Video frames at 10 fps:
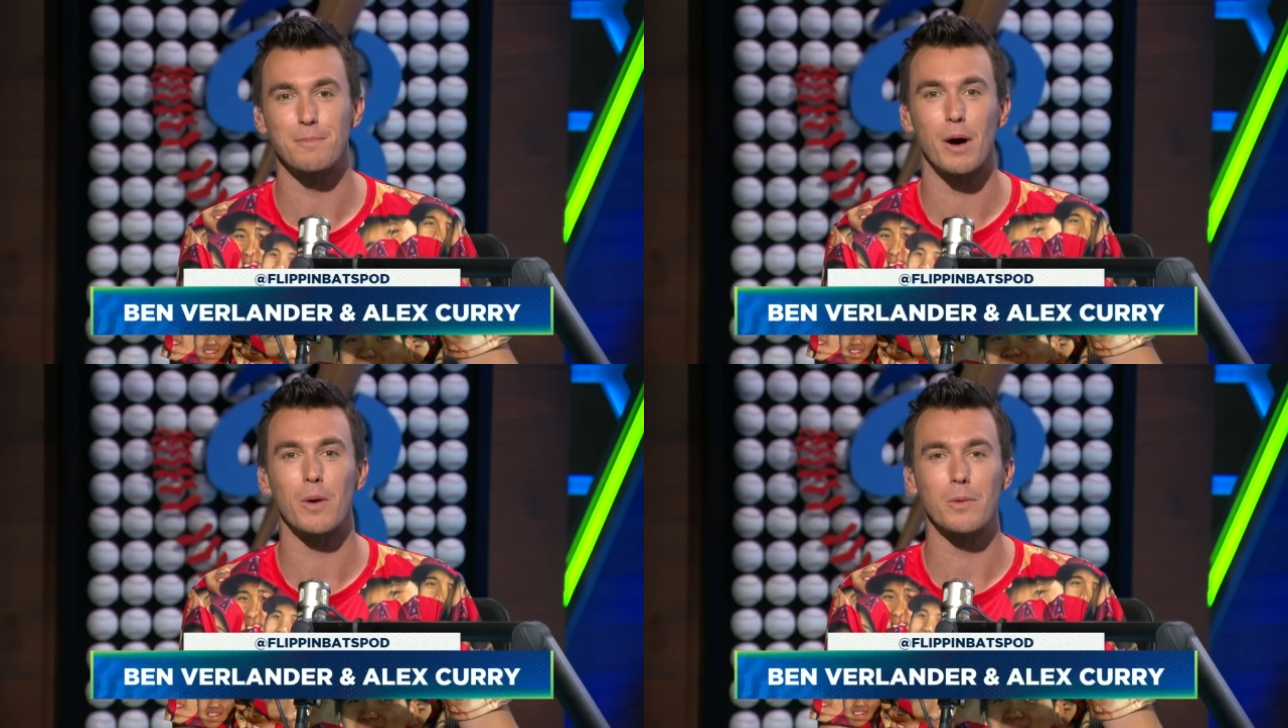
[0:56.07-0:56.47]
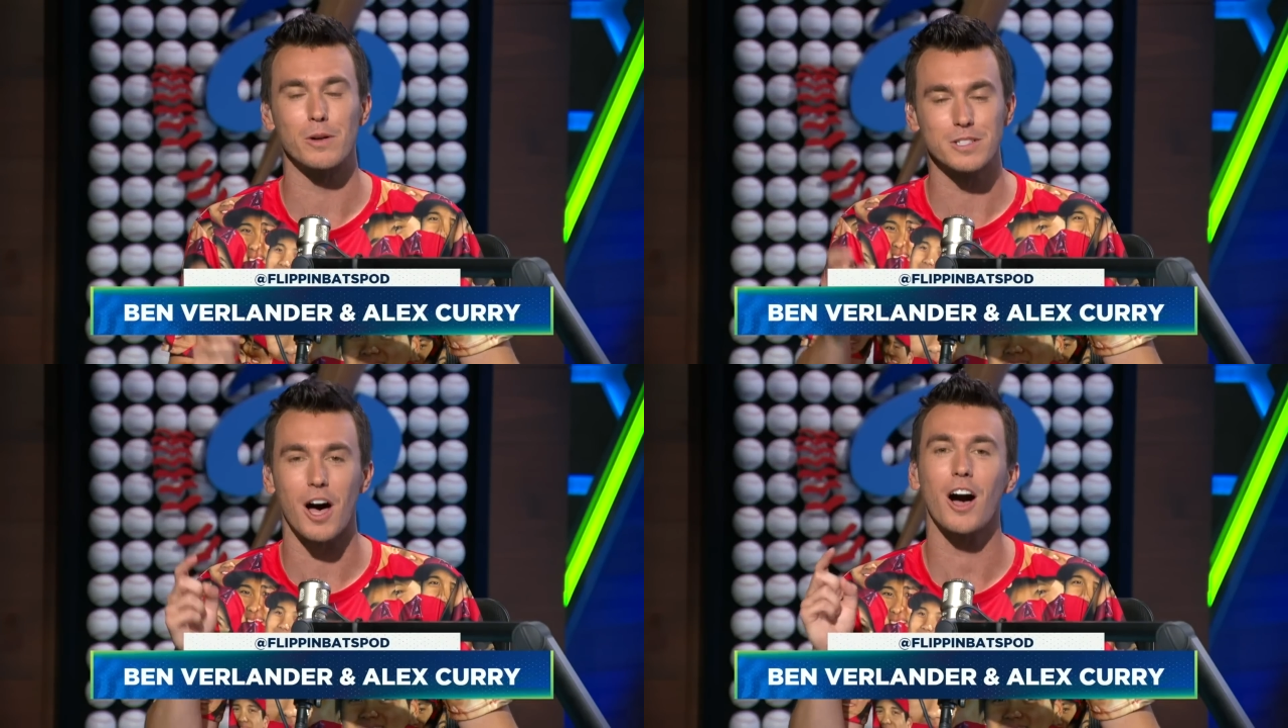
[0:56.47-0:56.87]
but we will
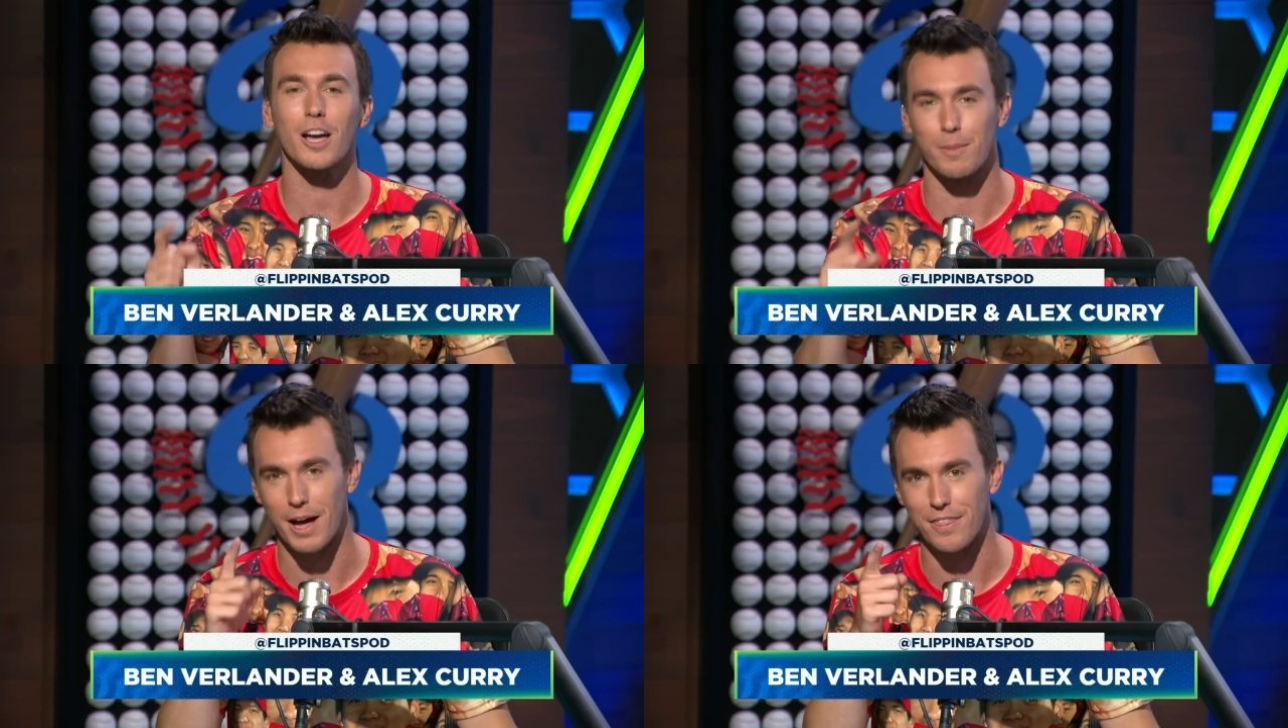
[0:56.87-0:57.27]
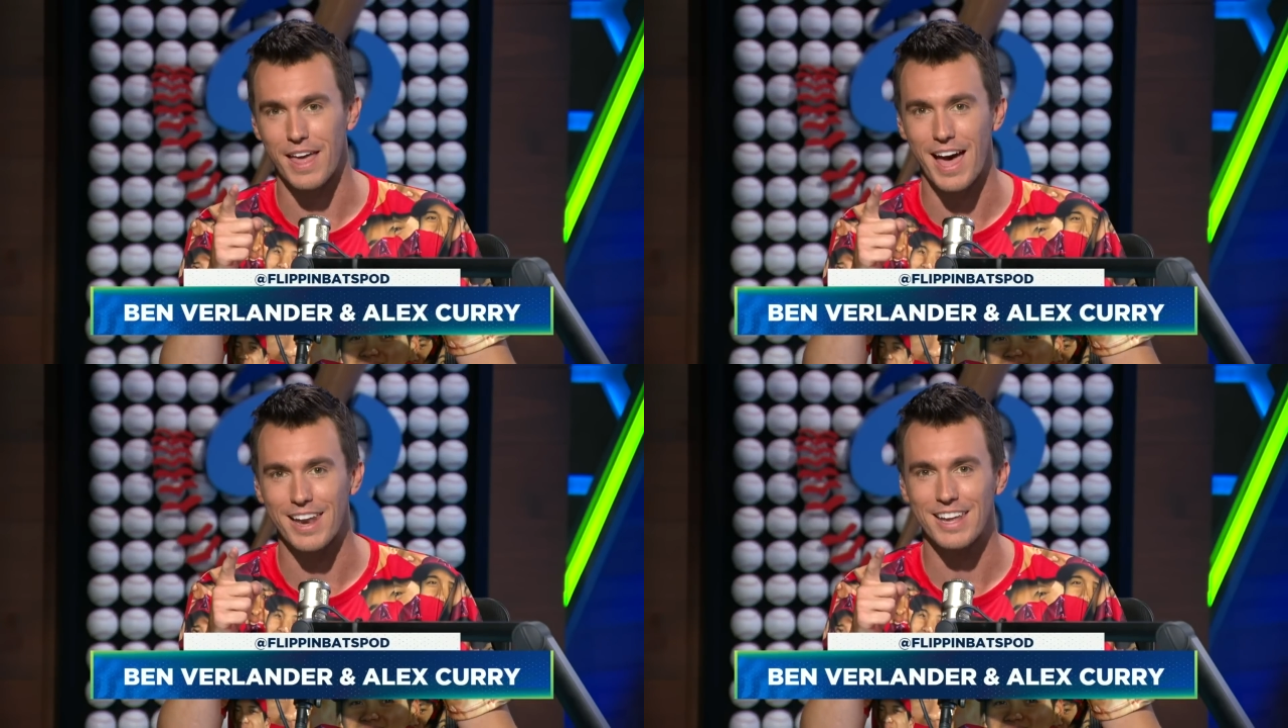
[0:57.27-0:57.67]
talk about
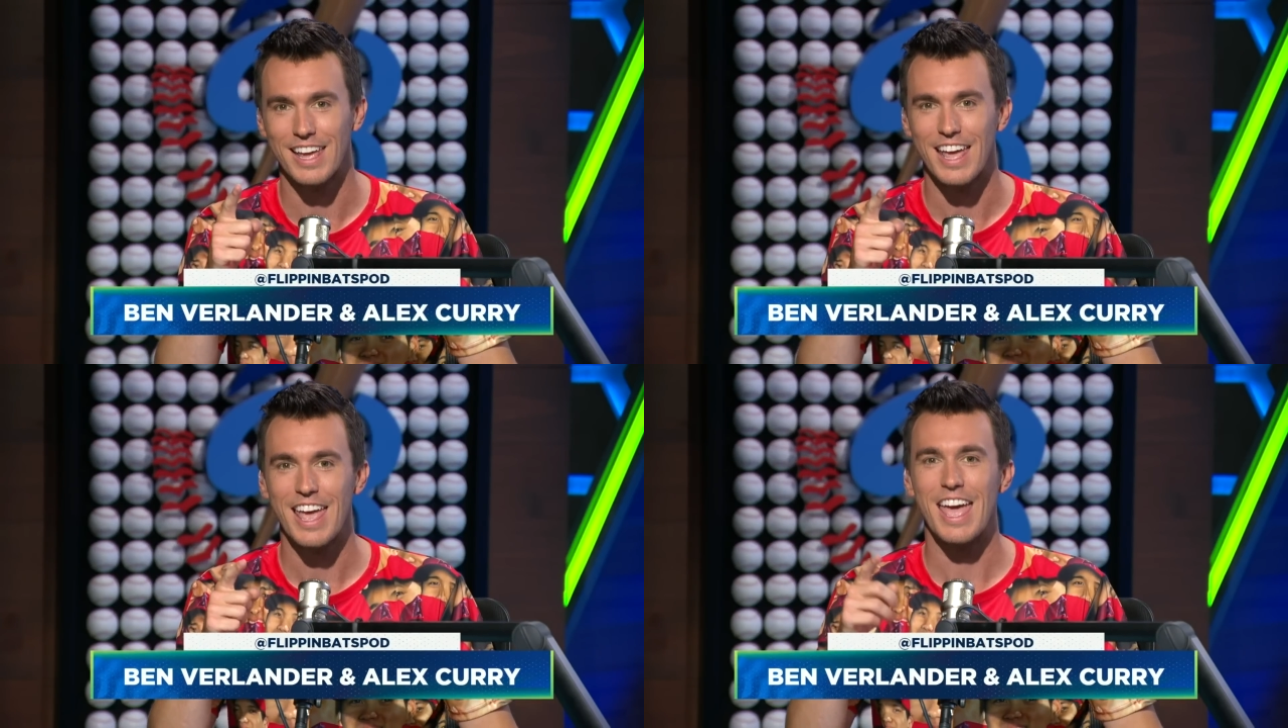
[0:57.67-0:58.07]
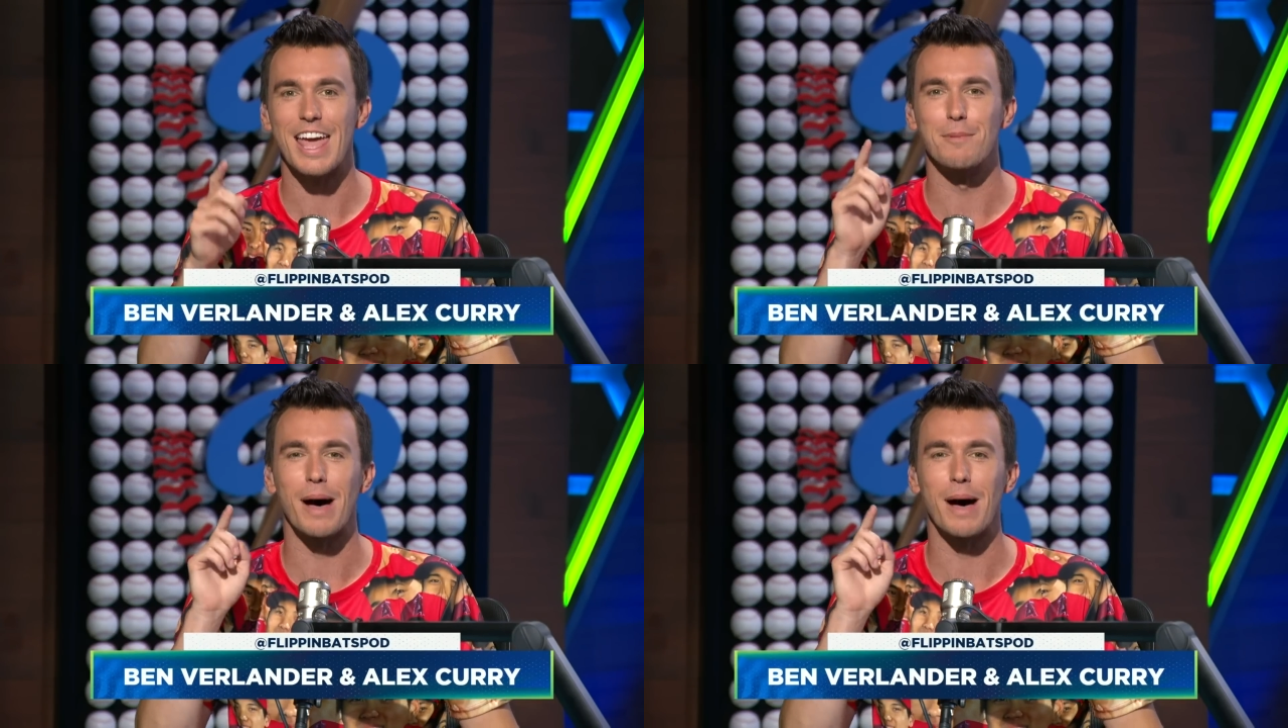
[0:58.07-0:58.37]
that in